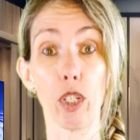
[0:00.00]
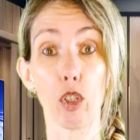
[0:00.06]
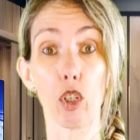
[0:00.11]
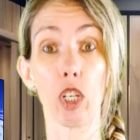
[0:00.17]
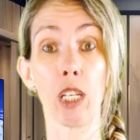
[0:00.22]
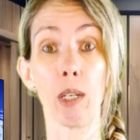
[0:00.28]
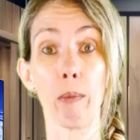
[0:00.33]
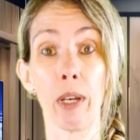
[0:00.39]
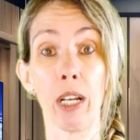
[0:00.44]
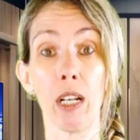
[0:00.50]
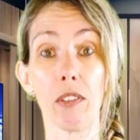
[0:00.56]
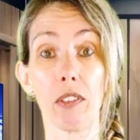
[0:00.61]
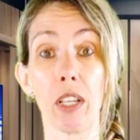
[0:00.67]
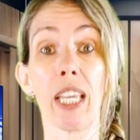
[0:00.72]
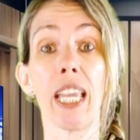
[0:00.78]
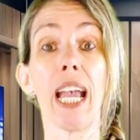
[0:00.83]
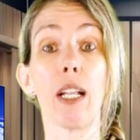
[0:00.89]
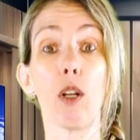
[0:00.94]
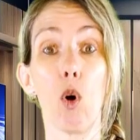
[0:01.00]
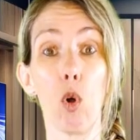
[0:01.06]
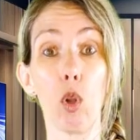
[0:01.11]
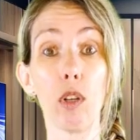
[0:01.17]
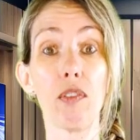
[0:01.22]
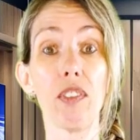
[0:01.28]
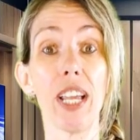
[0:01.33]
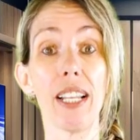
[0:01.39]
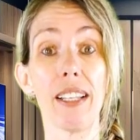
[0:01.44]
emails. Again, all
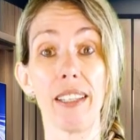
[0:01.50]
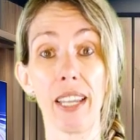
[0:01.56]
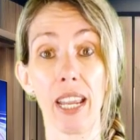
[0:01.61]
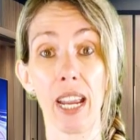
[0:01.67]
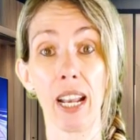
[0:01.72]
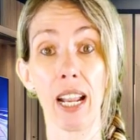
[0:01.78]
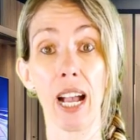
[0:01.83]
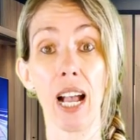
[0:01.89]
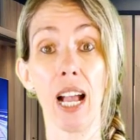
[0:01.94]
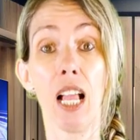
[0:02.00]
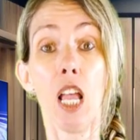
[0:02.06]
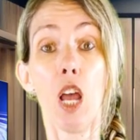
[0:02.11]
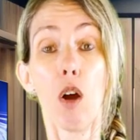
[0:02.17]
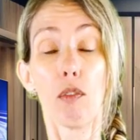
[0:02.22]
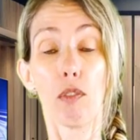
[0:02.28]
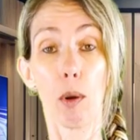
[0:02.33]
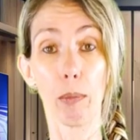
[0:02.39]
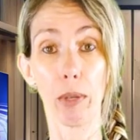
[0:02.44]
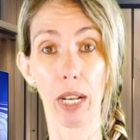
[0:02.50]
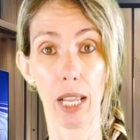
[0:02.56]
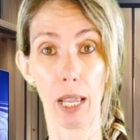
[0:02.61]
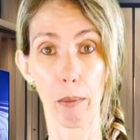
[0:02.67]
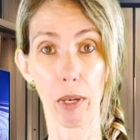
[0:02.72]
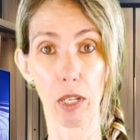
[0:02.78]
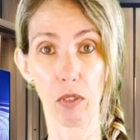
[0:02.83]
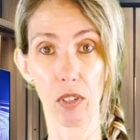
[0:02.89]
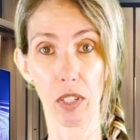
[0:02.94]
of that data from
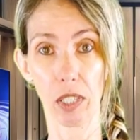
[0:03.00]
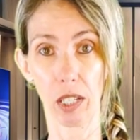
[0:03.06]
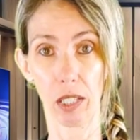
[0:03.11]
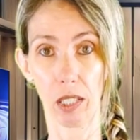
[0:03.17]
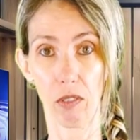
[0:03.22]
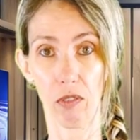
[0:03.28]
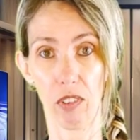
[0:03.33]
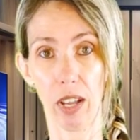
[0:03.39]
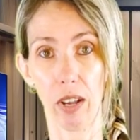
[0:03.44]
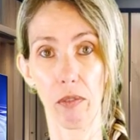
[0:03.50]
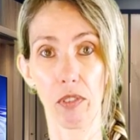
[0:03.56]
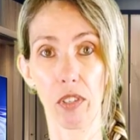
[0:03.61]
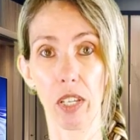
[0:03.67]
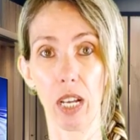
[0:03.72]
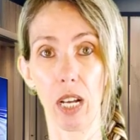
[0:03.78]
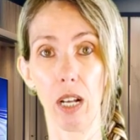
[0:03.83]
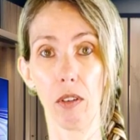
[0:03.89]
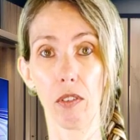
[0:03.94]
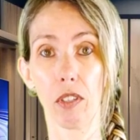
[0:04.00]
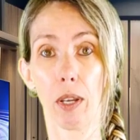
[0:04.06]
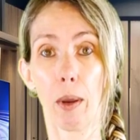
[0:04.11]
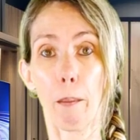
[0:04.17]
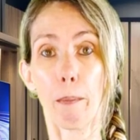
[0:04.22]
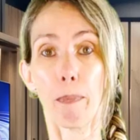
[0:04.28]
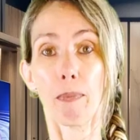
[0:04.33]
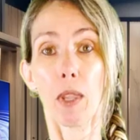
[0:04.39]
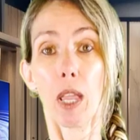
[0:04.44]
Dynamics 365 Sales.
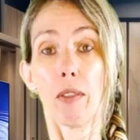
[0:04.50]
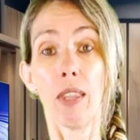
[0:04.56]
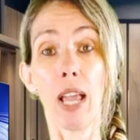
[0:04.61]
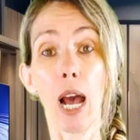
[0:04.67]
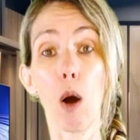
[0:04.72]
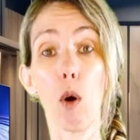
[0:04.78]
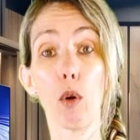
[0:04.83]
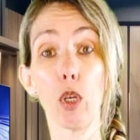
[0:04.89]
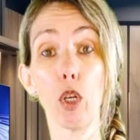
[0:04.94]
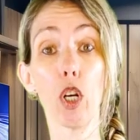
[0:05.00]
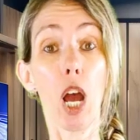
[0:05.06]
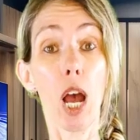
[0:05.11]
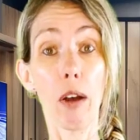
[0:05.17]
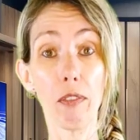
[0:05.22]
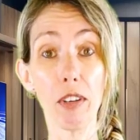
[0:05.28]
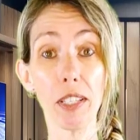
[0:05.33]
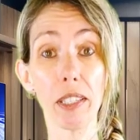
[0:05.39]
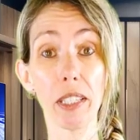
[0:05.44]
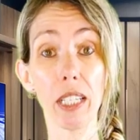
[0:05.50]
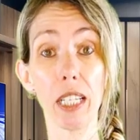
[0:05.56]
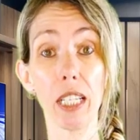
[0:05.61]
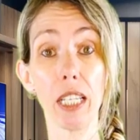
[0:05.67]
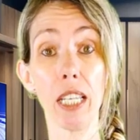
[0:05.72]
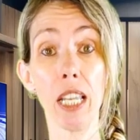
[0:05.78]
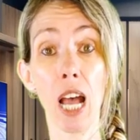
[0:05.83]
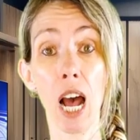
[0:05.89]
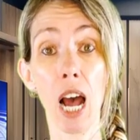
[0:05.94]
Now, you're obviously
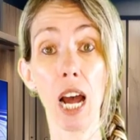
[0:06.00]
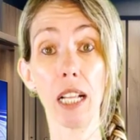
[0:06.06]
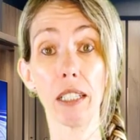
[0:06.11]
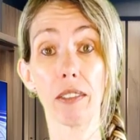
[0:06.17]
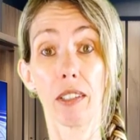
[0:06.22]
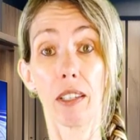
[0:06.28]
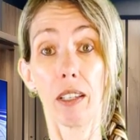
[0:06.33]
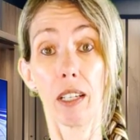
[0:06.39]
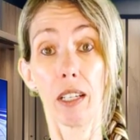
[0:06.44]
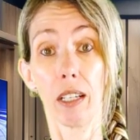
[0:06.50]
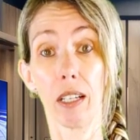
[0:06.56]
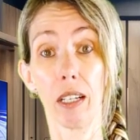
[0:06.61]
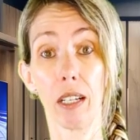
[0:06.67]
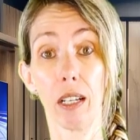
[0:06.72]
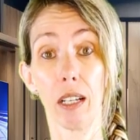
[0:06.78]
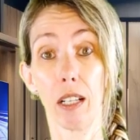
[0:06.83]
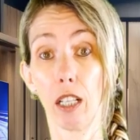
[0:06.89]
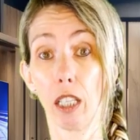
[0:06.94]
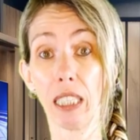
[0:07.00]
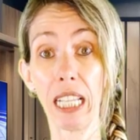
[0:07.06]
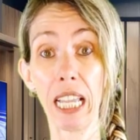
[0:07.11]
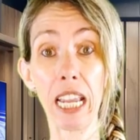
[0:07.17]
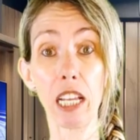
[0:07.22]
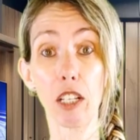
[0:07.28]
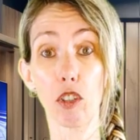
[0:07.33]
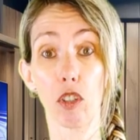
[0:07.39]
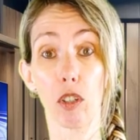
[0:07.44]
not
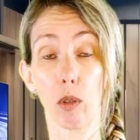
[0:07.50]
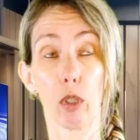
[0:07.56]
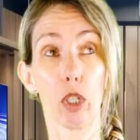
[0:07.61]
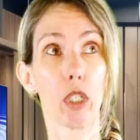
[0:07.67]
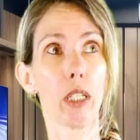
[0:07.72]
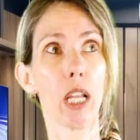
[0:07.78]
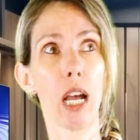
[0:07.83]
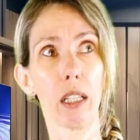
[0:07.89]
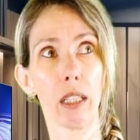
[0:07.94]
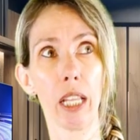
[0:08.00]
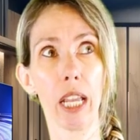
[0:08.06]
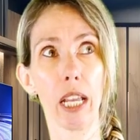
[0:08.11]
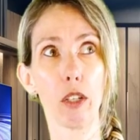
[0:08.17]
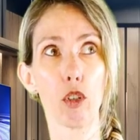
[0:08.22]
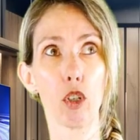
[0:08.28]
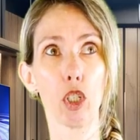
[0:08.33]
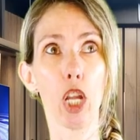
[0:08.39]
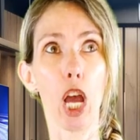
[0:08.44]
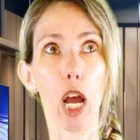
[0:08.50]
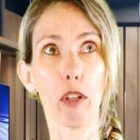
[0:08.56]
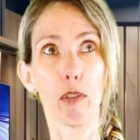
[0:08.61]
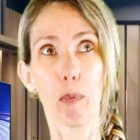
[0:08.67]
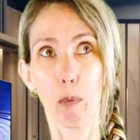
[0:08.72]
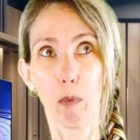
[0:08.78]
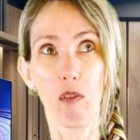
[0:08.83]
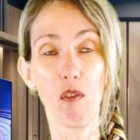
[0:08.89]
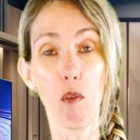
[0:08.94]
you're not
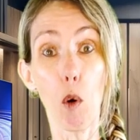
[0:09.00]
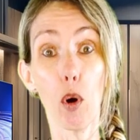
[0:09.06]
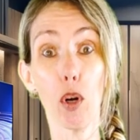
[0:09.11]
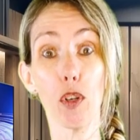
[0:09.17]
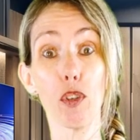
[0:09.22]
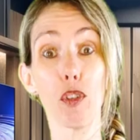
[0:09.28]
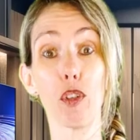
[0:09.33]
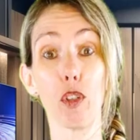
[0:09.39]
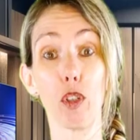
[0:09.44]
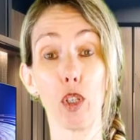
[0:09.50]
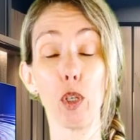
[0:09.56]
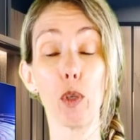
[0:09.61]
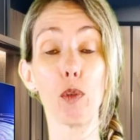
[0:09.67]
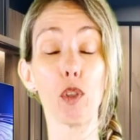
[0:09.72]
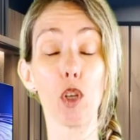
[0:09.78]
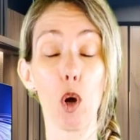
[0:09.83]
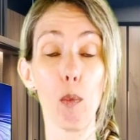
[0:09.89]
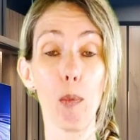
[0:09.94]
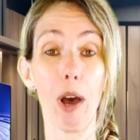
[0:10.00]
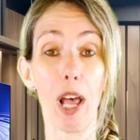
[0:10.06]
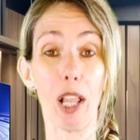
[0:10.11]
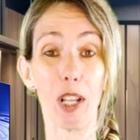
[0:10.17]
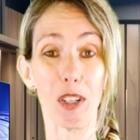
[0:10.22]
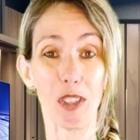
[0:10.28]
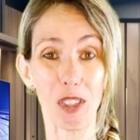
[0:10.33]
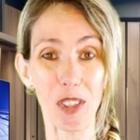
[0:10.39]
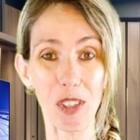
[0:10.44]
forced to use
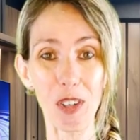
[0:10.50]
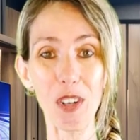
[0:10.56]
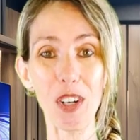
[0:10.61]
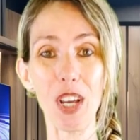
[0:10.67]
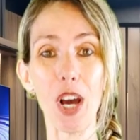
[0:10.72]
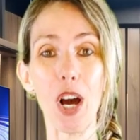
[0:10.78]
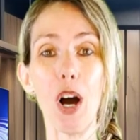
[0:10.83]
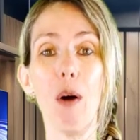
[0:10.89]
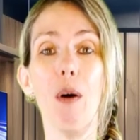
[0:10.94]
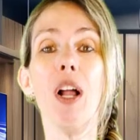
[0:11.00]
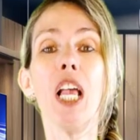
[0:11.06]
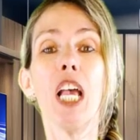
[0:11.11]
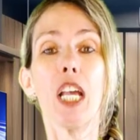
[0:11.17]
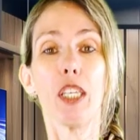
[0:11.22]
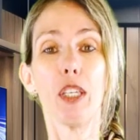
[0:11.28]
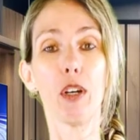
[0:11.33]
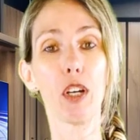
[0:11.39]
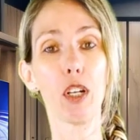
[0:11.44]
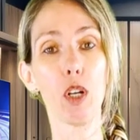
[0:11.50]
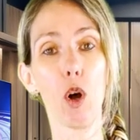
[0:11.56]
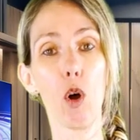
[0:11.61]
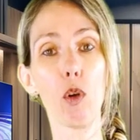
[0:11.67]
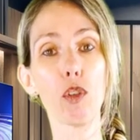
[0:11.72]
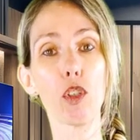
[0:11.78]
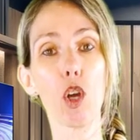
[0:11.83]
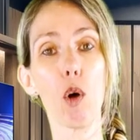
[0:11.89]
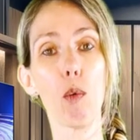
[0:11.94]
Copilot Studio. You can
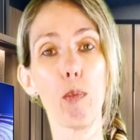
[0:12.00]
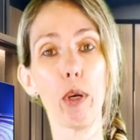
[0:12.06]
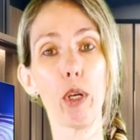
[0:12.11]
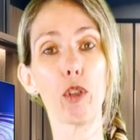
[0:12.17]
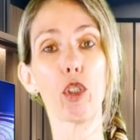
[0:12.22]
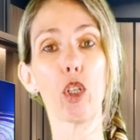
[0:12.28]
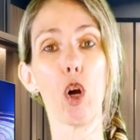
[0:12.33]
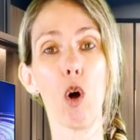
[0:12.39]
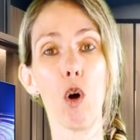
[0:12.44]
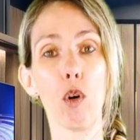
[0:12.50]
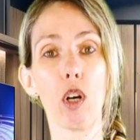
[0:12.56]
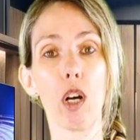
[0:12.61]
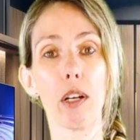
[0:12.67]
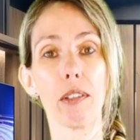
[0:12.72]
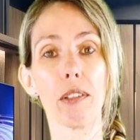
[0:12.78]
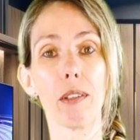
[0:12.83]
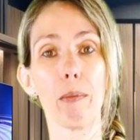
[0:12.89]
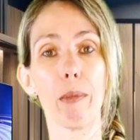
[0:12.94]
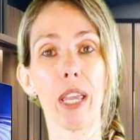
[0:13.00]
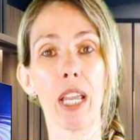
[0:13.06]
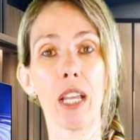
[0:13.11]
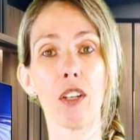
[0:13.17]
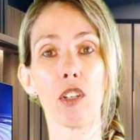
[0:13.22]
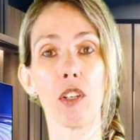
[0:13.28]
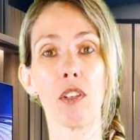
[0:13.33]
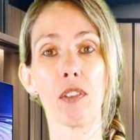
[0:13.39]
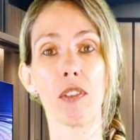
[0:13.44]
also build your own custom
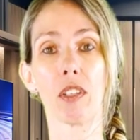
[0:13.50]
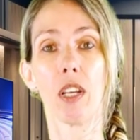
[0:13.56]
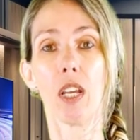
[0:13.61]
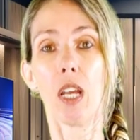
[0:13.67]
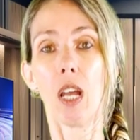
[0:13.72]
agents